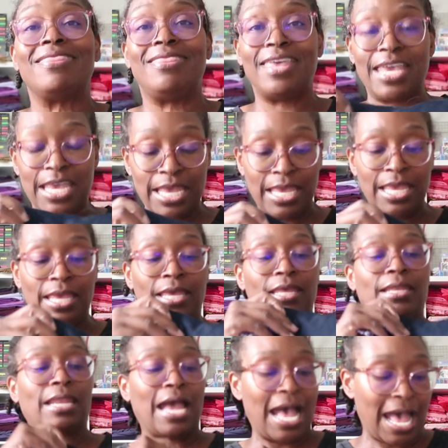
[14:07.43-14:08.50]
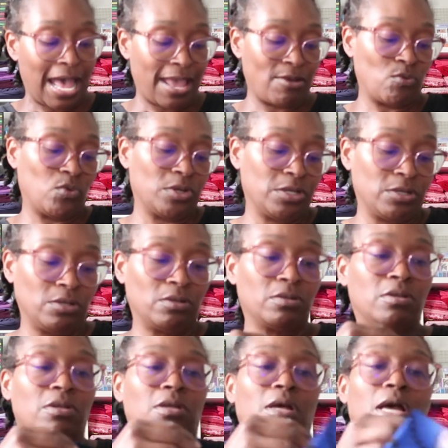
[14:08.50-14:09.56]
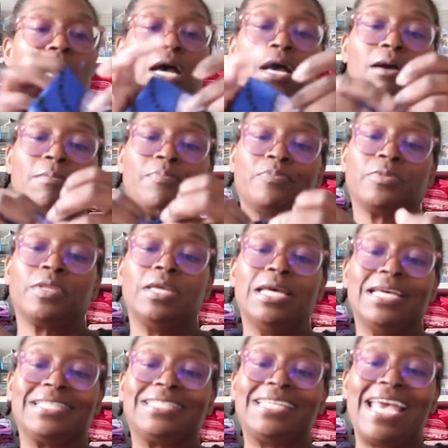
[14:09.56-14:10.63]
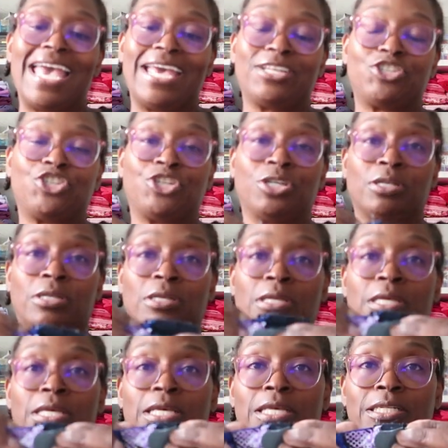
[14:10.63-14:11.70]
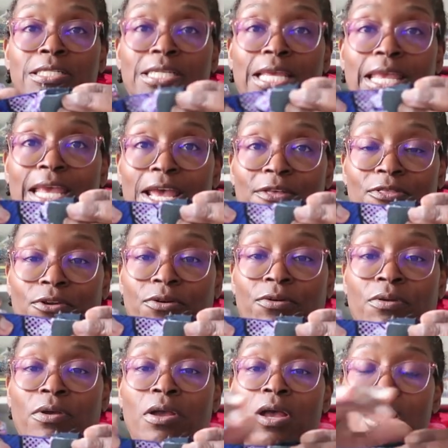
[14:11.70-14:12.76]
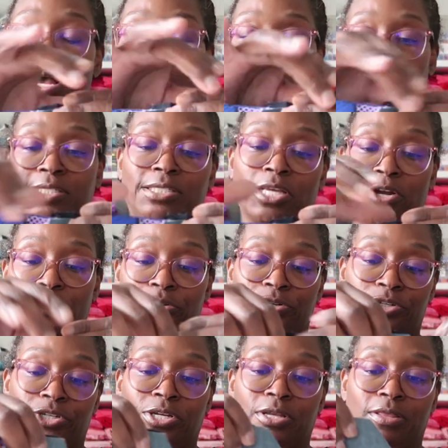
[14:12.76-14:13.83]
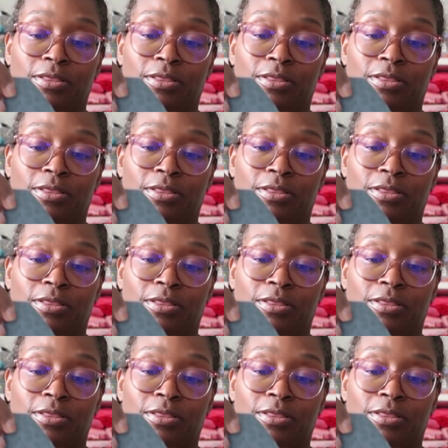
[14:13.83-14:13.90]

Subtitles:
Then I will attach together, serge